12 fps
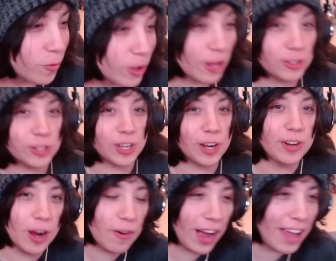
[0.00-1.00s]
For those who don't
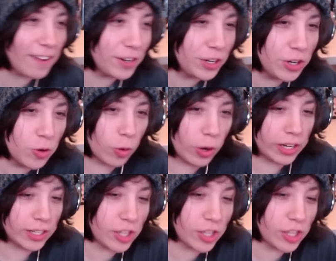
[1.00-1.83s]
know, I have a new word.